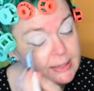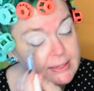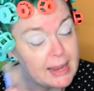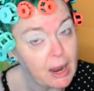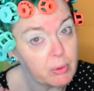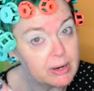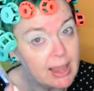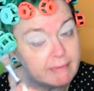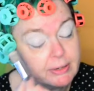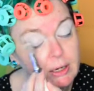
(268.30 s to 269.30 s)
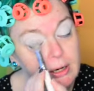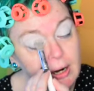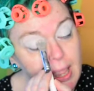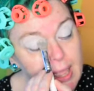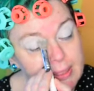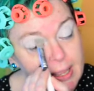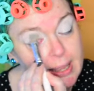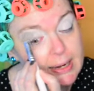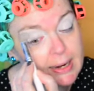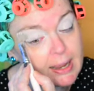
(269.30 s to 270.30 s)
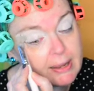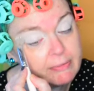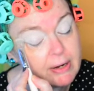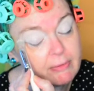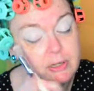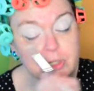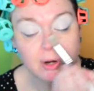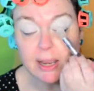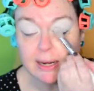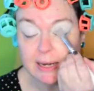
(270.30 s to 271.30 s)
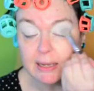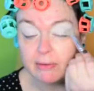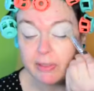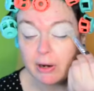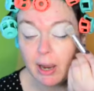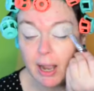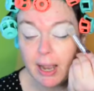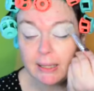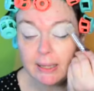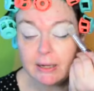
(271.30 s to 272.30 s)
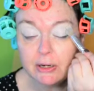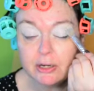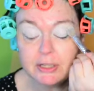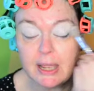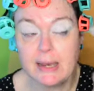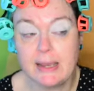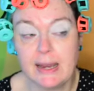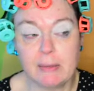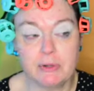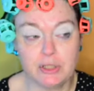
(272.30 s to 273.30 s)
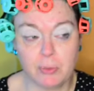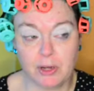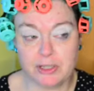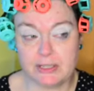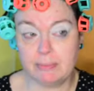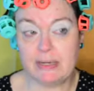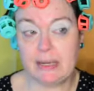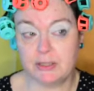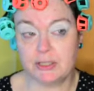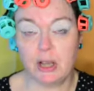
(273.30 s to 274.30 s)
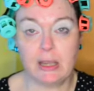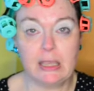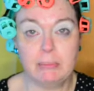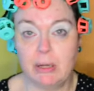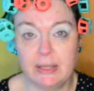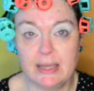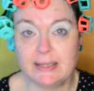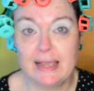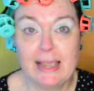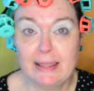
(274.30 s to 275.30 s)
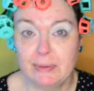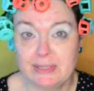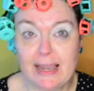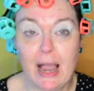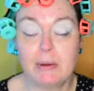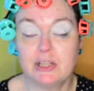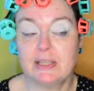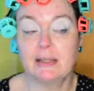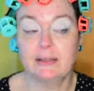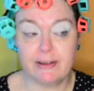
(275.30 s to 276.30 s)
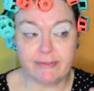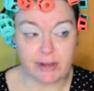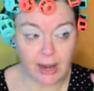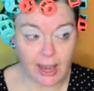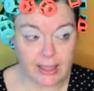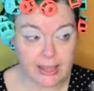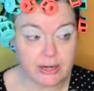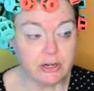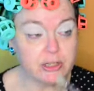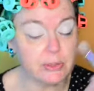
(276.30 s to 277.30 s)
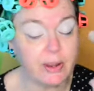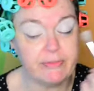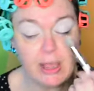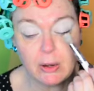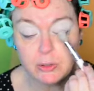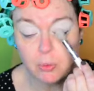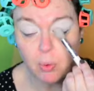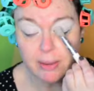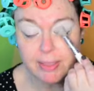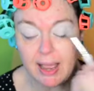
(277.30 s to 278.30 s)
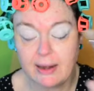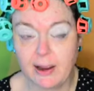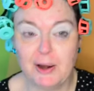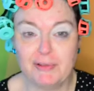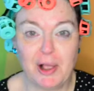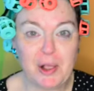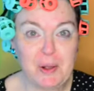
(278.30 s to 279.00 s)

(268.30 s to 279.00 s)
now or never. And then I've never tried any of their highlighters. And then I was just watching somebody else talking about this. They were saying how much they love their highlighter. So I found one that had kind of a